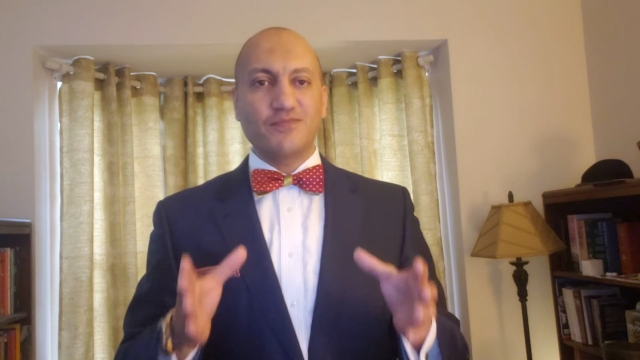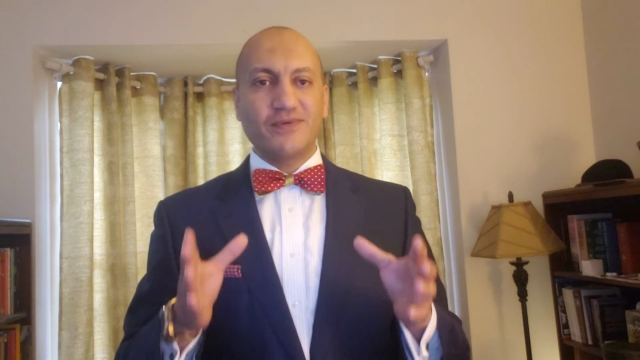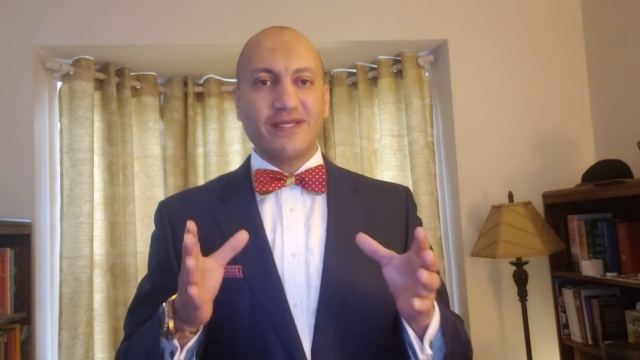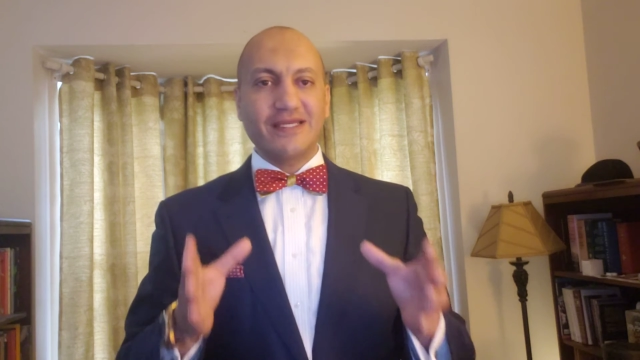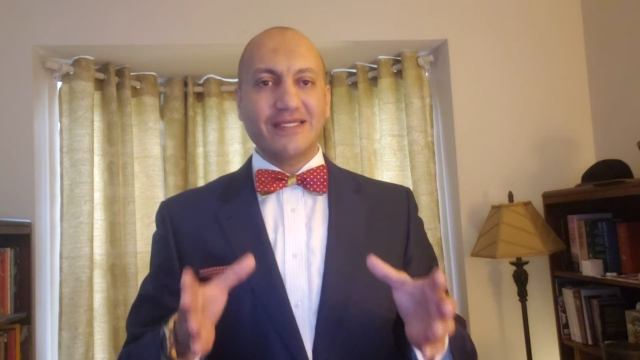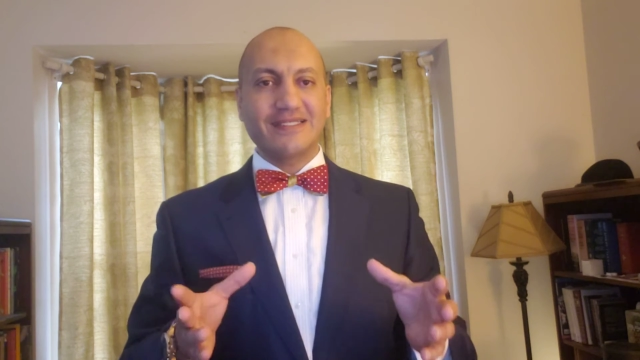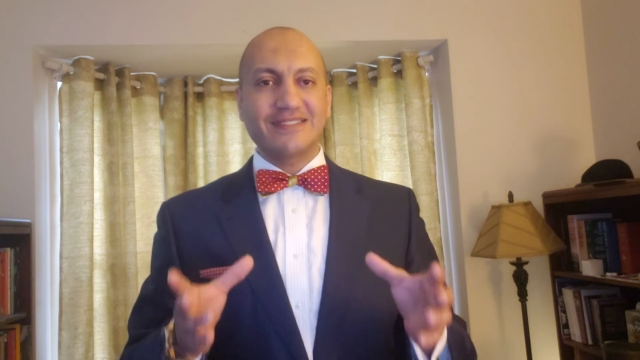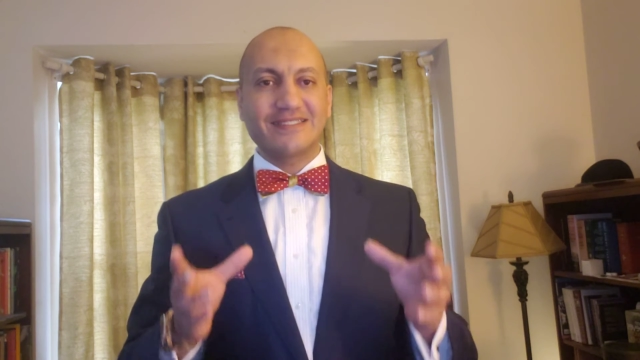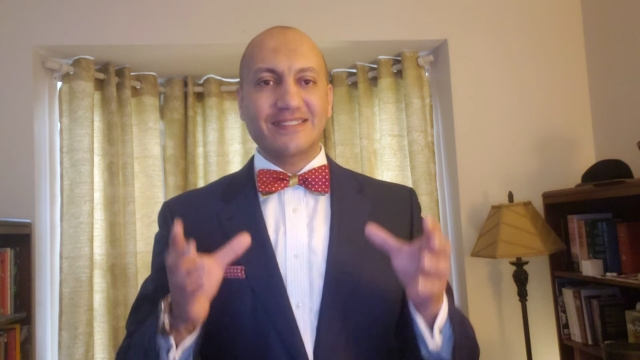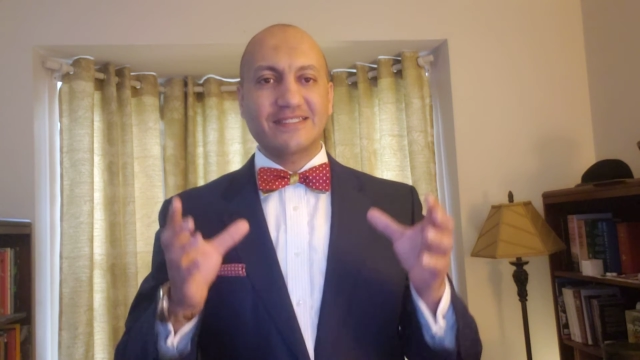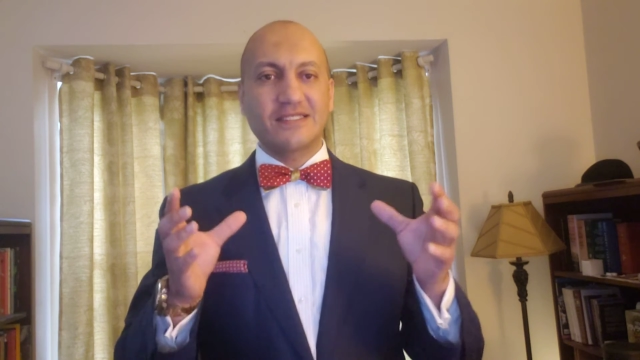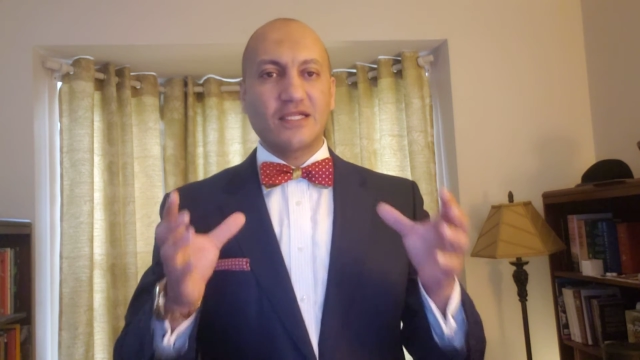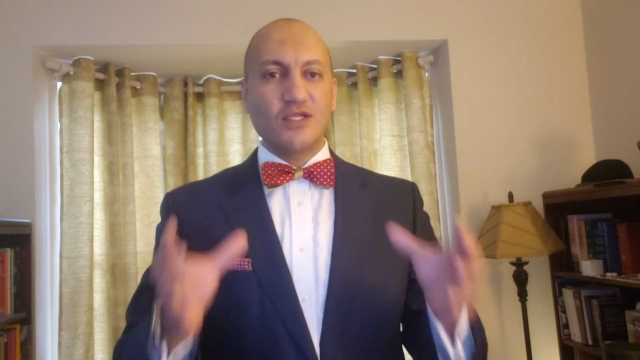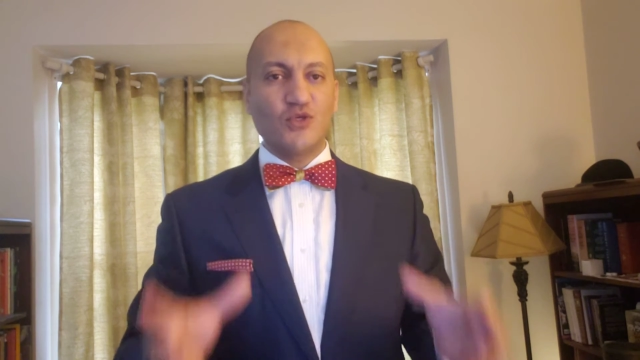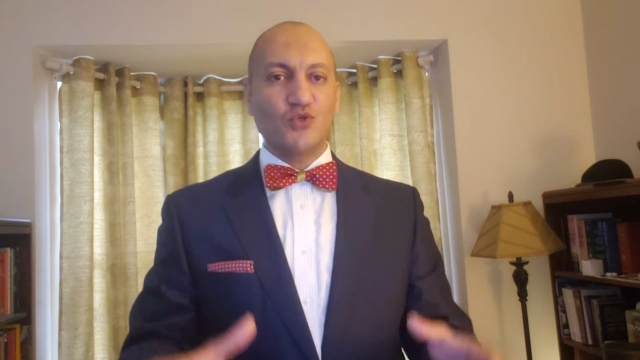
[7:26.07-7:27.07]
bring the
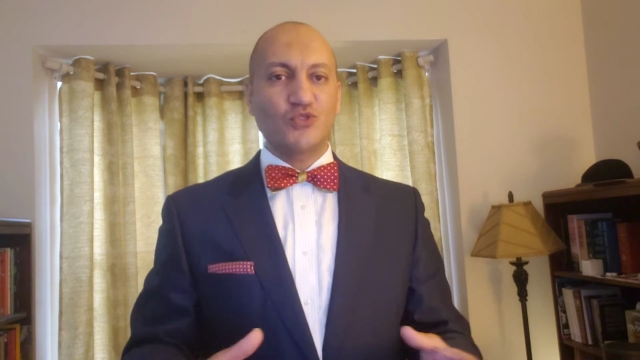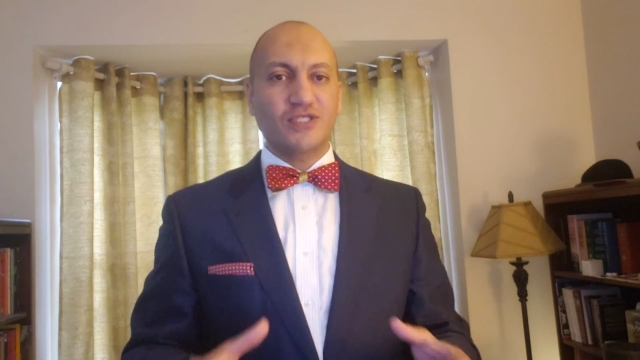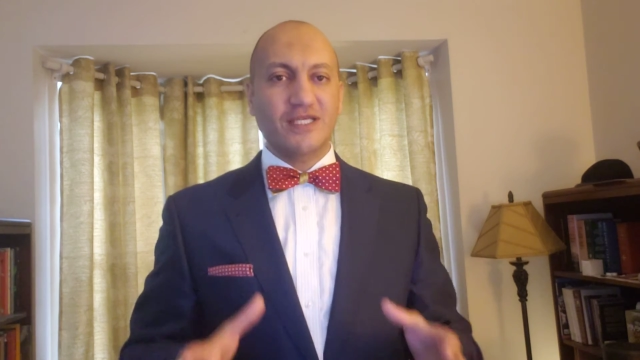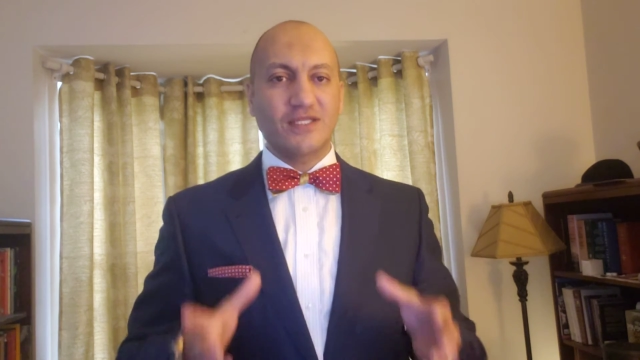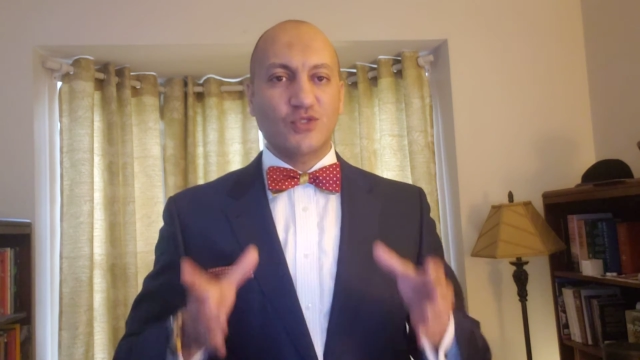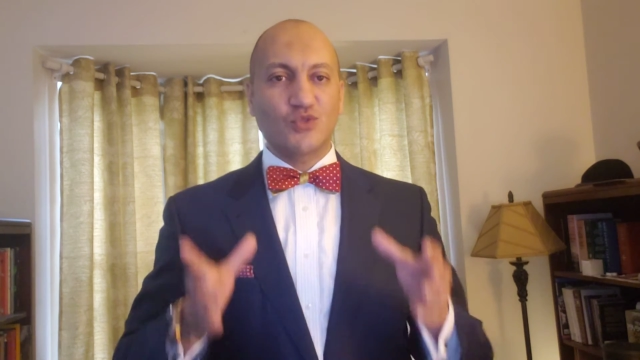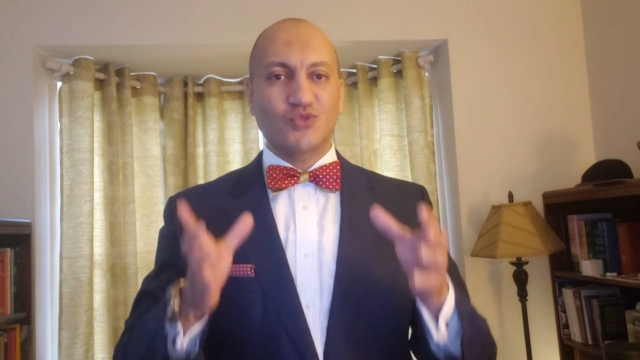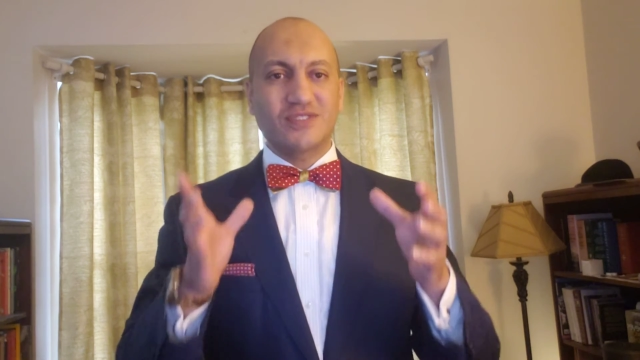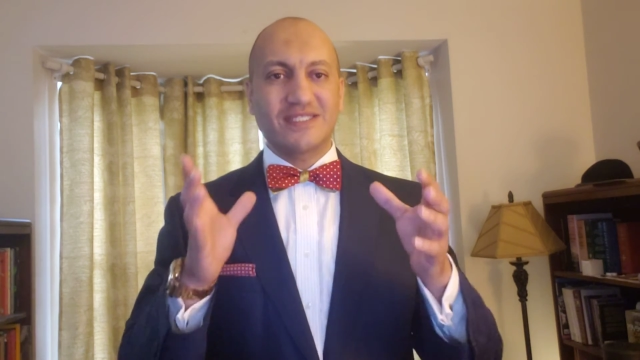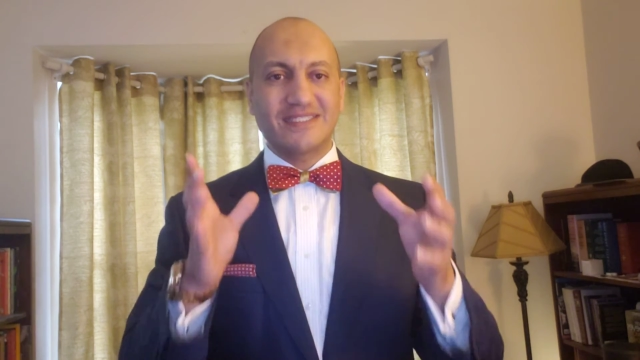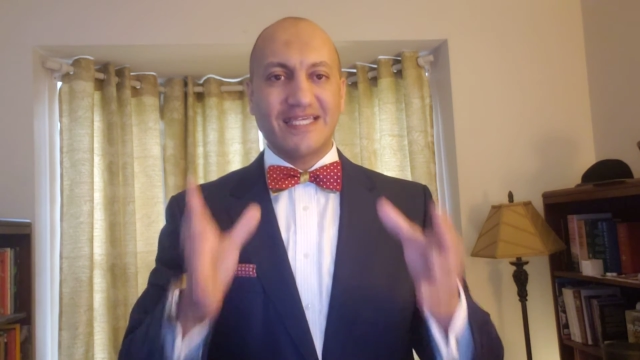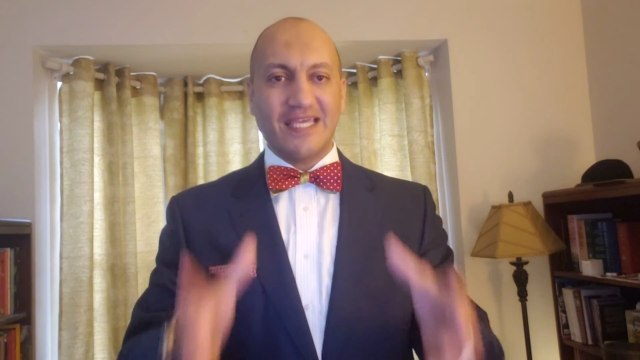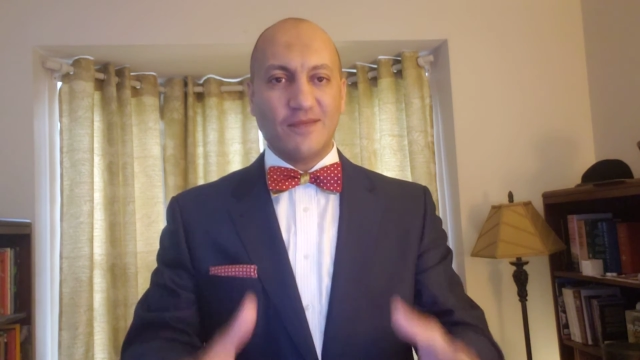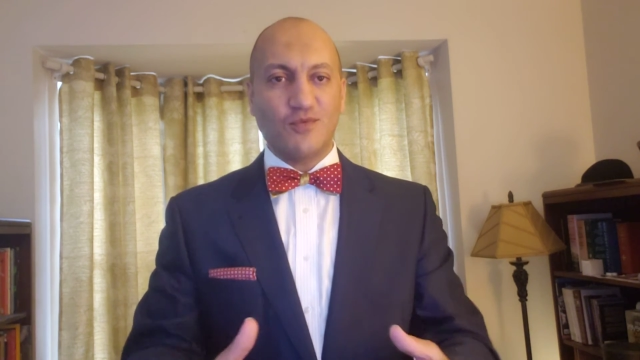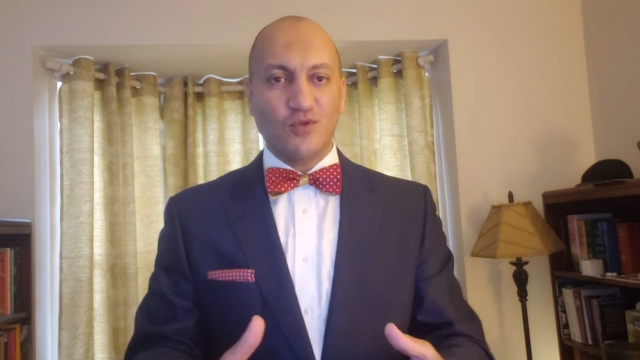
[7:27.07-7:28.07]
solution to the
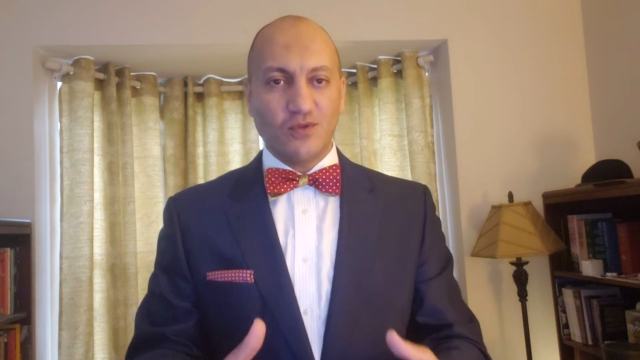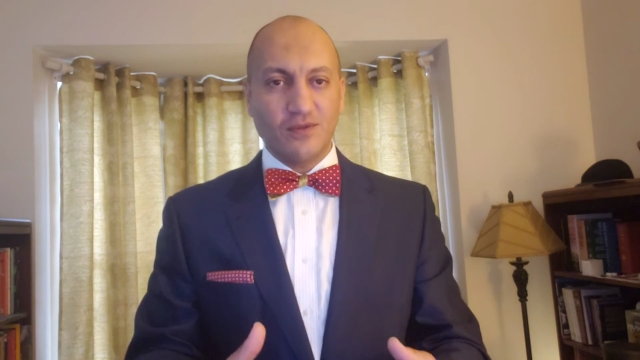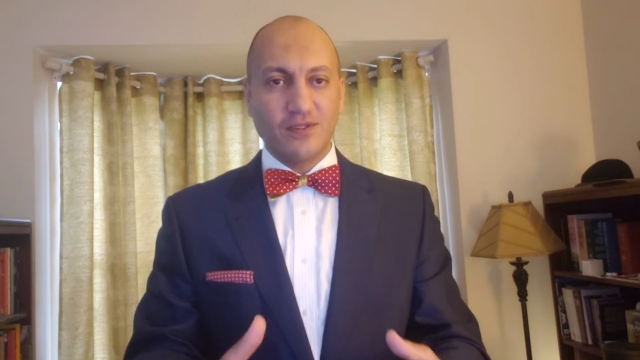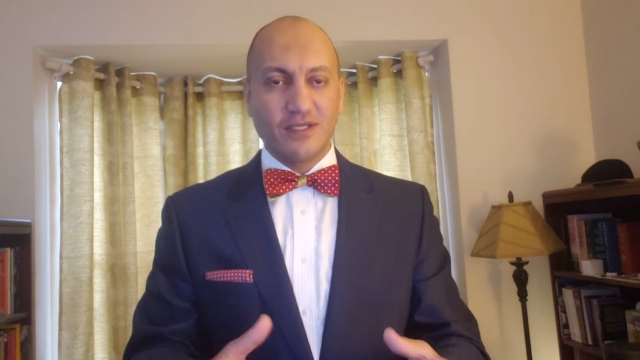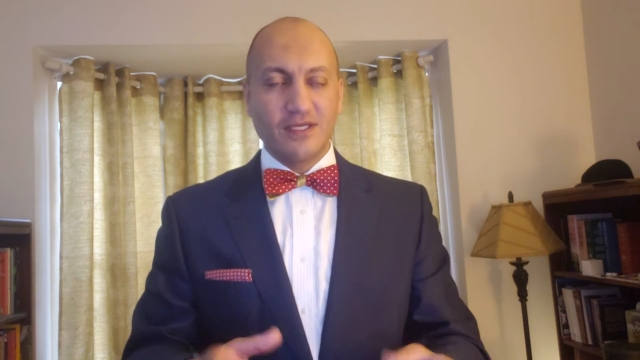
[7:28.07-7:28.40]
table